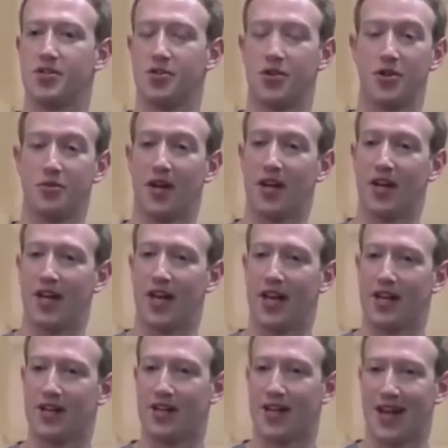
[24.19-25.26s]
human,
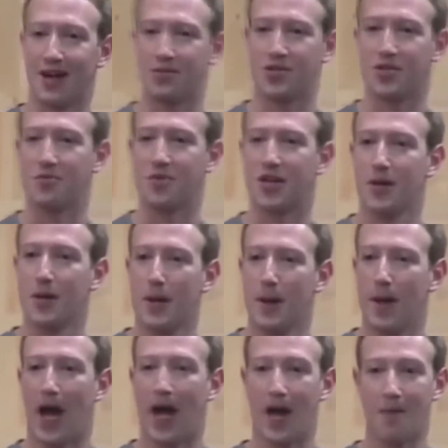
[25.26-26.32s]
and, and I was human. I am